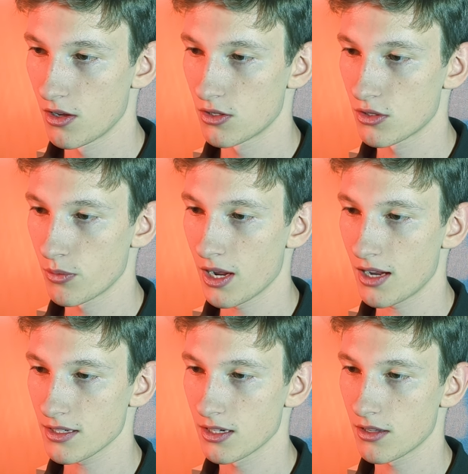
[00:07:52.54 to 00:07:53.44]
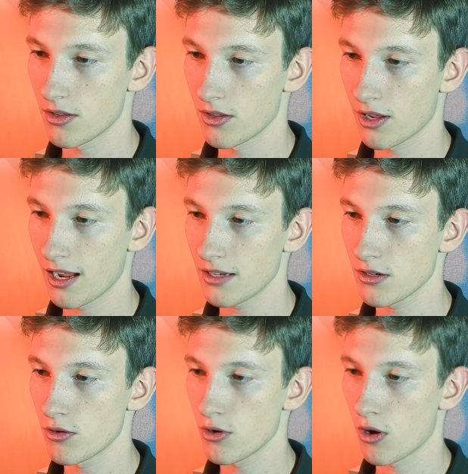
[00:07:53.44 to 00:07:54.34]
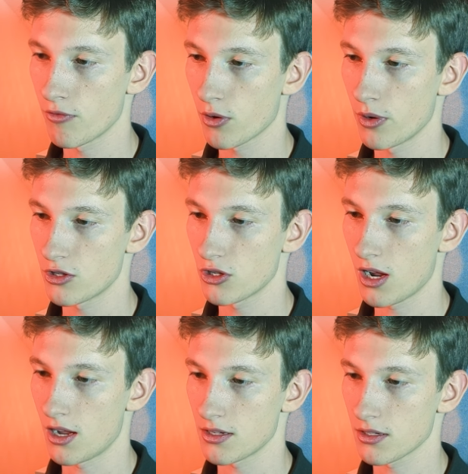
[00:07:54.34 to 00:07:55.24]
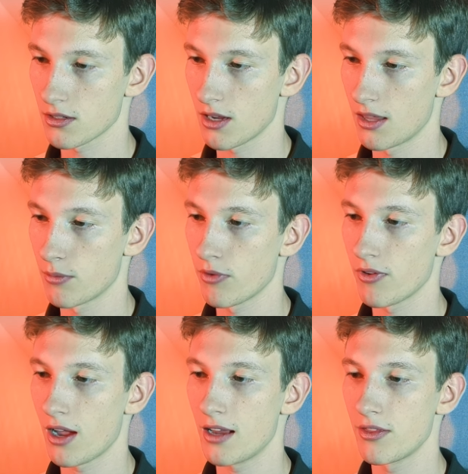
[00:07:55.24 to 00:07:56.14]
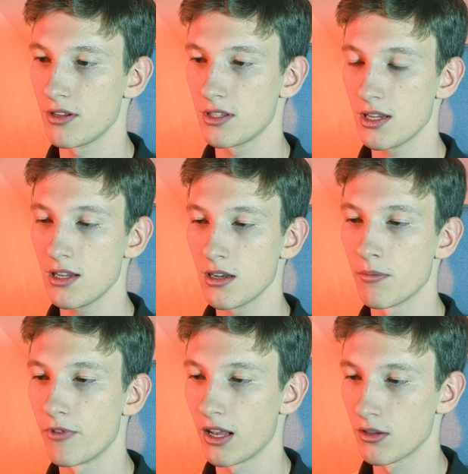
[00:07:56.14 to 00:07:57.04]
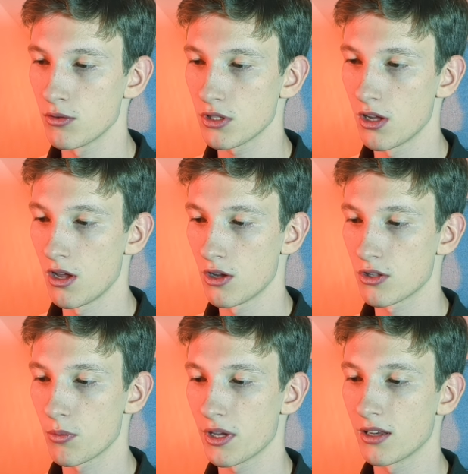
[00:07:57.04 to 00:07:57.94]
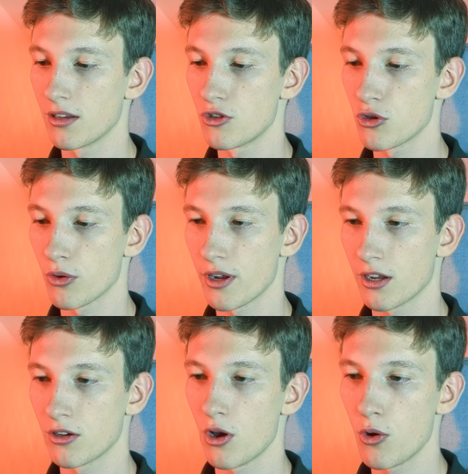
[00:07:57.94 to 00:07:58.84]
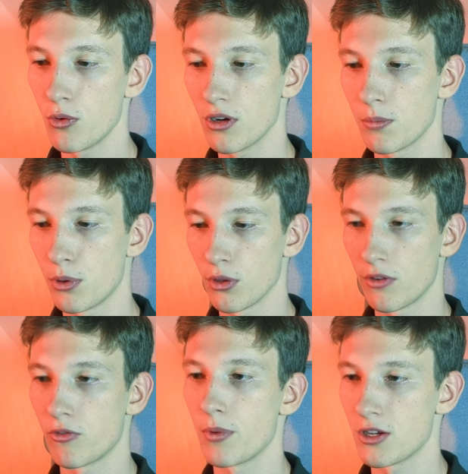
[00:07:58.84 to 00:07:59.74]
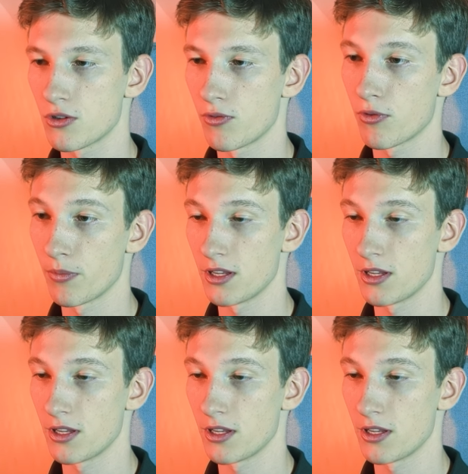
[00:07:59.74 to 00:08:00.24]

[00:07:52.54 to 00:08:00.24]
So we ask it the category of the question asked. And then we've added these enum values so that we can ensure that it can only pull information from